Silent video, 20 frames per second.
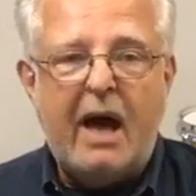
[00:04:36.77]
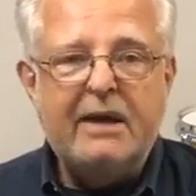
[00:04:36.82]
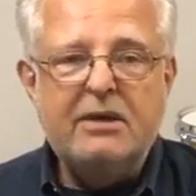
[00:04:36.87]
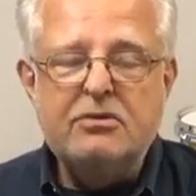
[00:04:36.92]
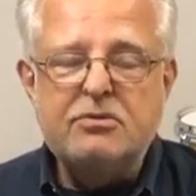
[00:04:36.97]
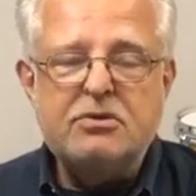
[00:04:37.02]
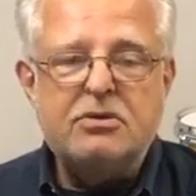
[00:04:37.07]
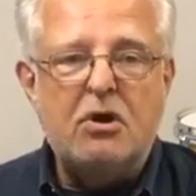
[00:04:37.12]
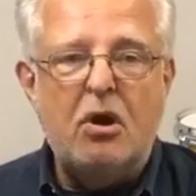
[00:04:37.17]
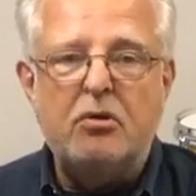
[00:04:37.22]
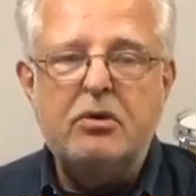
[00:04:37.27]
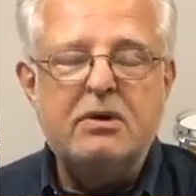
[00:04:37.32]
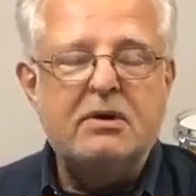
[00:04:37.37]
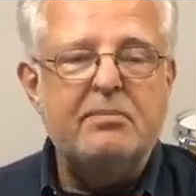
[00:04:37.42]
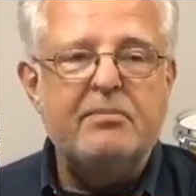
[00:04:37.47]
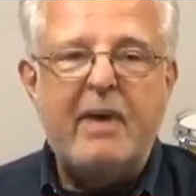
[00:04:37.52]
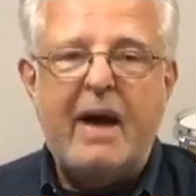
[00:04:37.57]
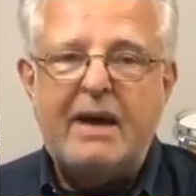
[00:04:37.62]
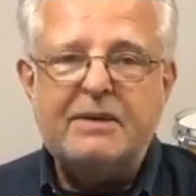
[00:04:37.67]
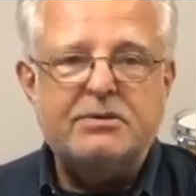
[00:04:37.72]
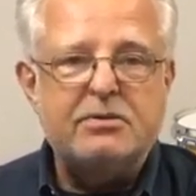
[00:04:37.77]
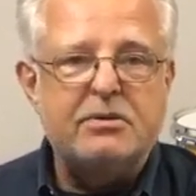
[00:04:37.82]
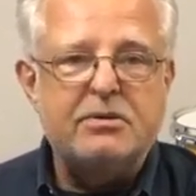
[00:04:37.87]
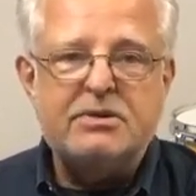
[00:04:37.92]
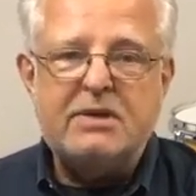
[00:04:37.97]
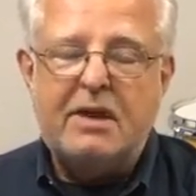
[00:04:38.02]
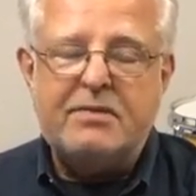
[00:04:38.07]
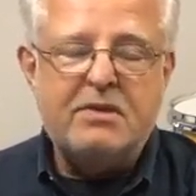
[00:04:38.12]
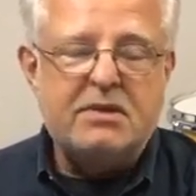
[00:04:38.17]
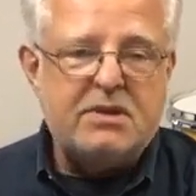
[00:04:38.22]
I use coated
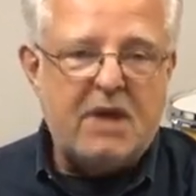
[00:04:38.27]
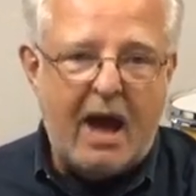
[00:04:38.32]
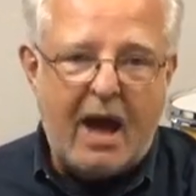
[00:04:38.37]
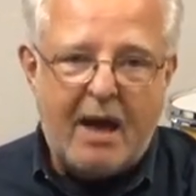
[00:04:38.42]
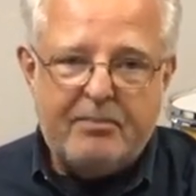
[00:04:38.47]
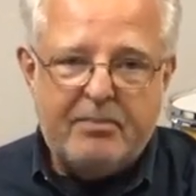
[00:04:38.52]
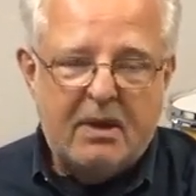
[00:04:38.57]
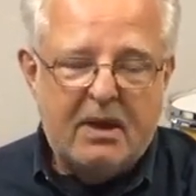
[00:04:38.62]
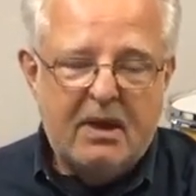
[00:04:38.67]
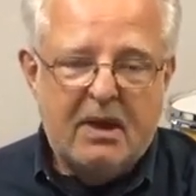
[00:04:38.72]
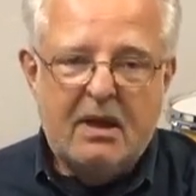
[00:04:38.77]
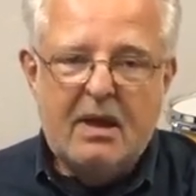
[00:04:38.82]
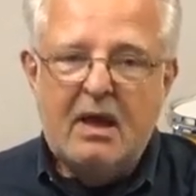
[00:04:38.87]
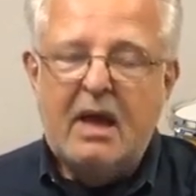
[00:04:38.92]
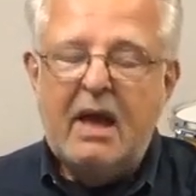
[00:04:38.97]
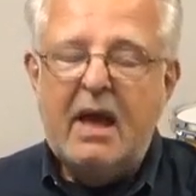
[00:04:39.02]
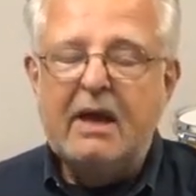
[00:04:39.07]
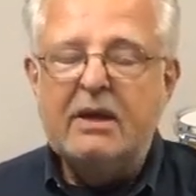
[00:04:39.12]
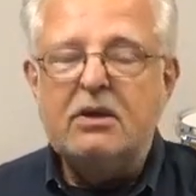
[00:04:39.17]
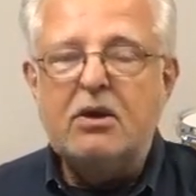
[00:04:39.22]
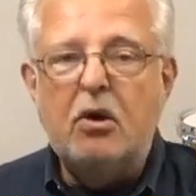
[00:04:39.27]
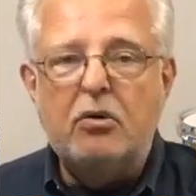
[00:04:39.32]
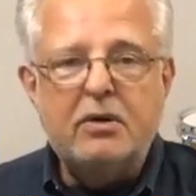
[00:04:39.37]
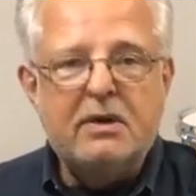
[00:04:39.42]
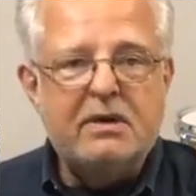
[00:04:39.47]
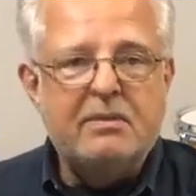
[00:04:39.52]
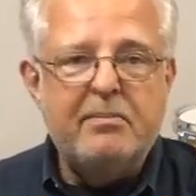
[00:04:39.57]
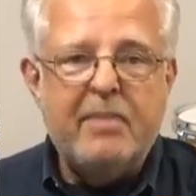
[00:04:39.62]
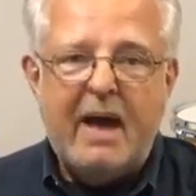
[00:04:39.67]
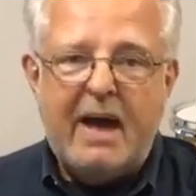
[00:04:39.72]
ambassadors on the top, and
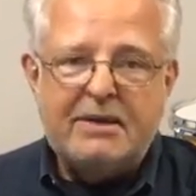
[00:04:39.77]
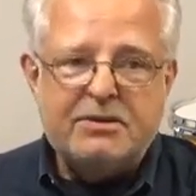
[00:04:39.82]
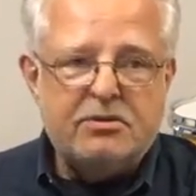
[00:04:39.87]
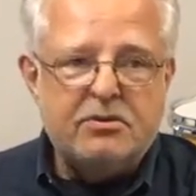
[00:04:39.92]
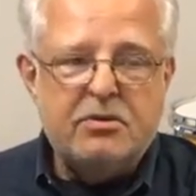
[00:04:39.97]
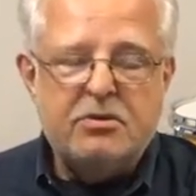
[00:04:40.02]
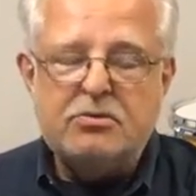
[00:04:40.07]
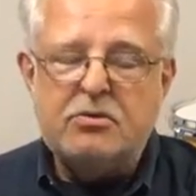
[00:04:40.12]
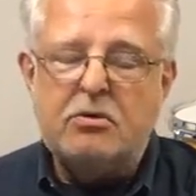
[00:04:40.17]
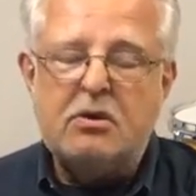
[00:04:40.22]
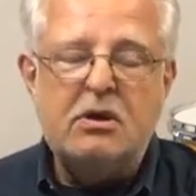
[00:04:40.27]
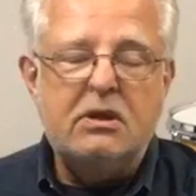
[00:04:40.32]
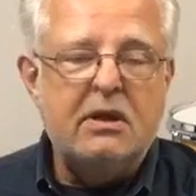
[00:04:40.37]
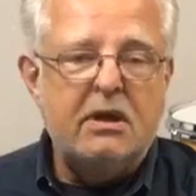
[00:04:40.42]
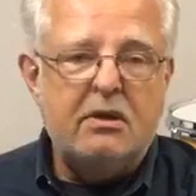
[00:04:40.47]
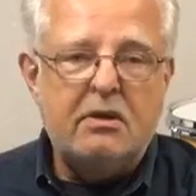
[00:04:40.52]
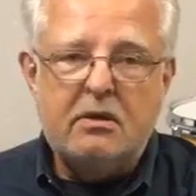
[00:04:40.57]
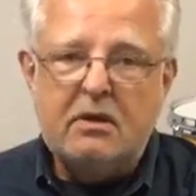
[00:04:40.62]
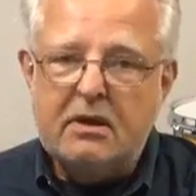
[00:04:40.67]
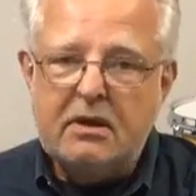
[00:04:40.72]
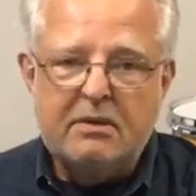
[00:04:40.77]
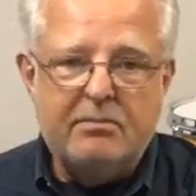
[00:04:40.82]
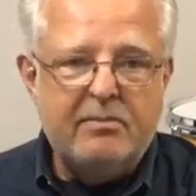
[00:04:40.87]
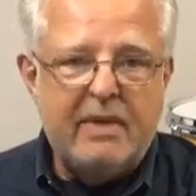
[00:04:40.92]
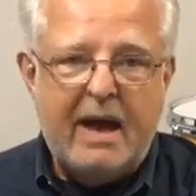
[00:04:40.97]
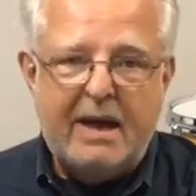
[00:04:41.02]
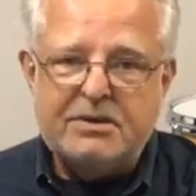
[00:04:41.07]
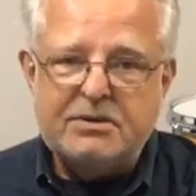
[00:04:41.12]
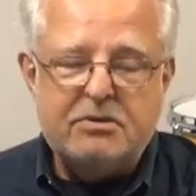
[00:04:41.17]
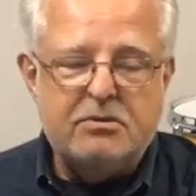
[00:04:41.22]
coated ambassadors or clear
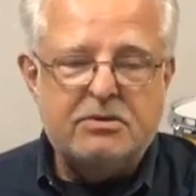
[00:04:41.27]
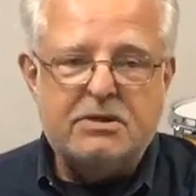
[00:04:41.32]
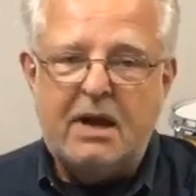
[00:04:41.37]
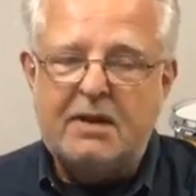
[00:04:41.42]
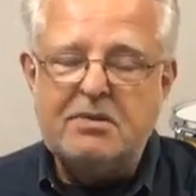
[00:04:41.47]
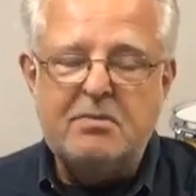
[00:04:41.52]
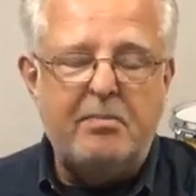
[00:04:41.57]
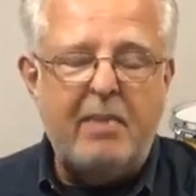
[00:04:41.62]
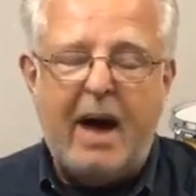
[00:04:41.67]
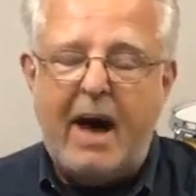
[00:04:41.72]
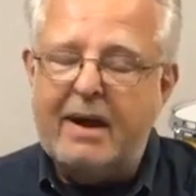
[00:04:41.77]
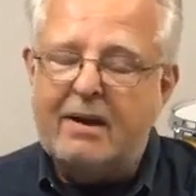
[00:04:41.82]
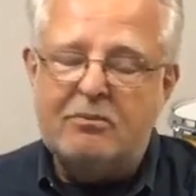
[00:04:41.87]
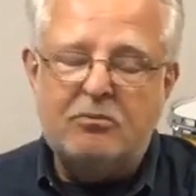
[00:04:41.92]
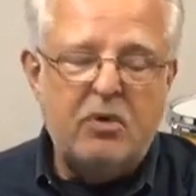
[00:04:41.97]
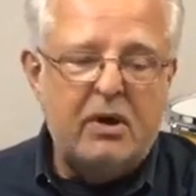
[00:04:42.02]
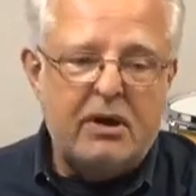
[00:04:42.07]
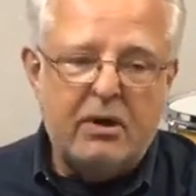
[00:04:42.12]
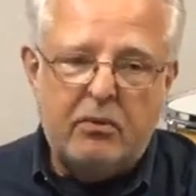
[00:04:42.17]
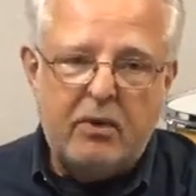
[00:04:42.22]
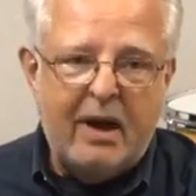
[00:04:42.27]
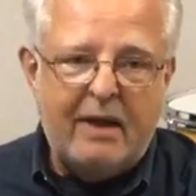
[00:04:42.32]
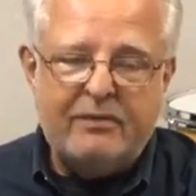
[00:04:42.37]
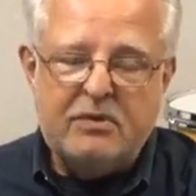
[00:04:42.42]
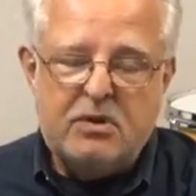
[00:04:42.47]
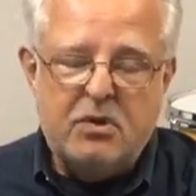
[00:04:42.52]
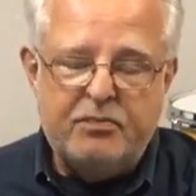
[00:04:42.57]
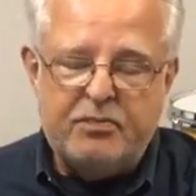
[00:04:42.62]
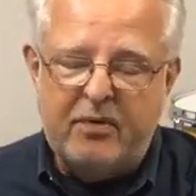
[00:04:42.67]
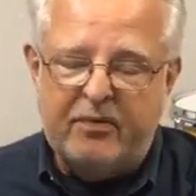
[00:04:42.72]
ambassadors on the bottom,
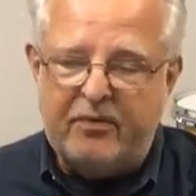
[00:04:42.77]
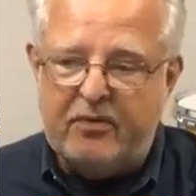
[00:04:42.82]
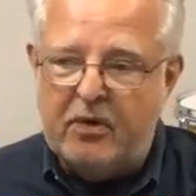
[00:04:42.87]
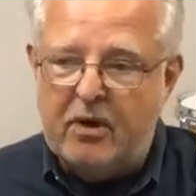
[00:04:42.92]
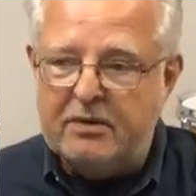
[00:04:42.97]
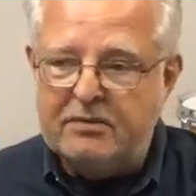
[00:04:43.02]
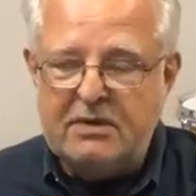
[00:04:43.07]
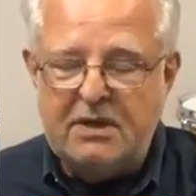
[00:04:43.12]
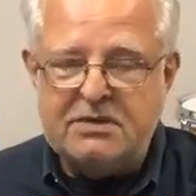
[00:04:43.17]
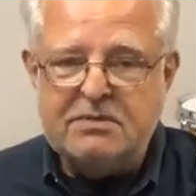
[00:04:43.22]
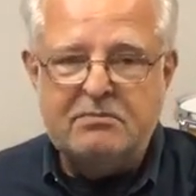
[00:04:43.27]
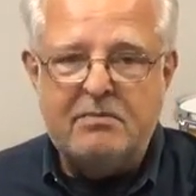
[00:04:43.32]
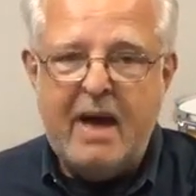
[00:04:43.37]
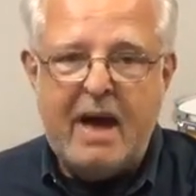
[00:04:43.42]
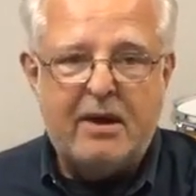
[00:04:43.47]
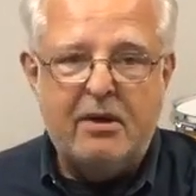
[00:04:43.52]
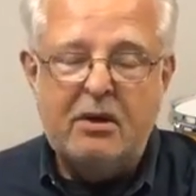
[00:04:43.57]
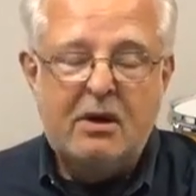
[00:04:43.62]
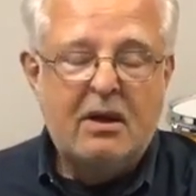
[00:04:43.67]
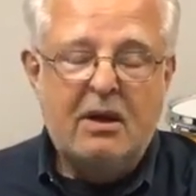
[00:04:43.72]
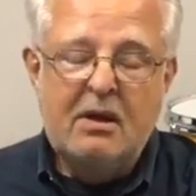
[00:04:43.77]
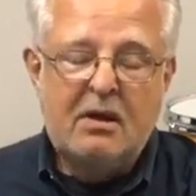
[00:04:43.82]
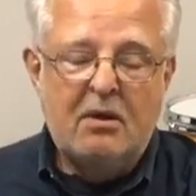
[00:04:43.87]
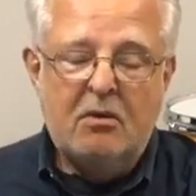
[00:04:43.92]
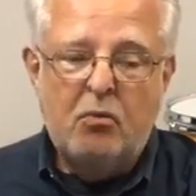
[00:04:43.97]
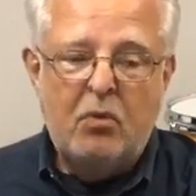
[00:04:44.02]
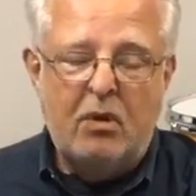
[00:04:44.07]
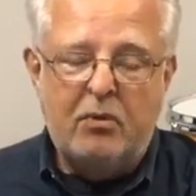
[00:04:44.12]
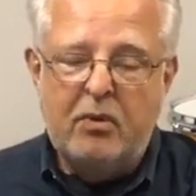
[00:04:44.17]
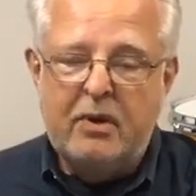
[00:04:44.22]
whatever you prefer. It doesn't matter
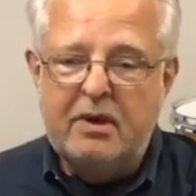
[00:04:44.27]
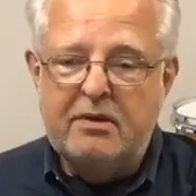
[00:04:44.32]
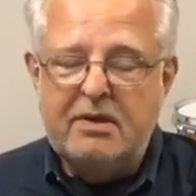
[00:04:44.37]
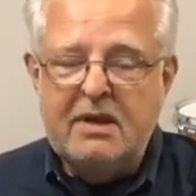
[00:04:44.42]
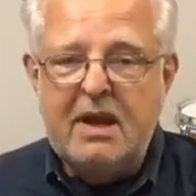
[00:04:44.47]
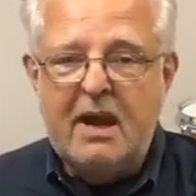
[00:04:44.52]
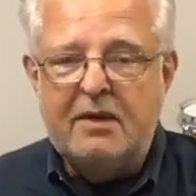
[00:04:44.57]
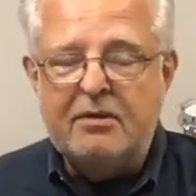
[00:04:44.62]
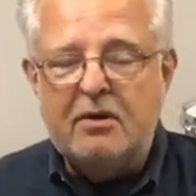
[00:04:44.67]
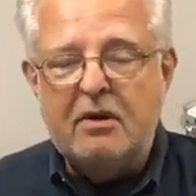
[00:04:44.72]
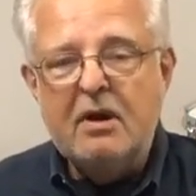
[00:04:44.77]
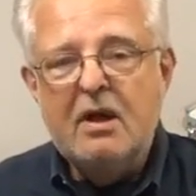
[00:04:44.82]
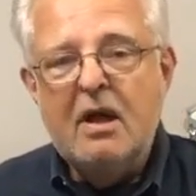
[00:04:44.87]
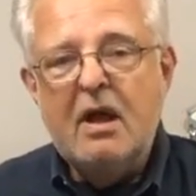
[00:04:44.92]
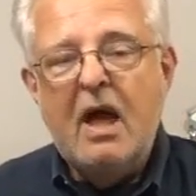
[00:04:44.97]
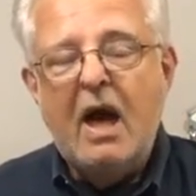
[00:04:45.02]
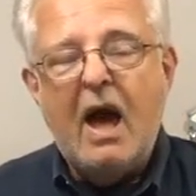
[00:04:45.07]
one way or the other.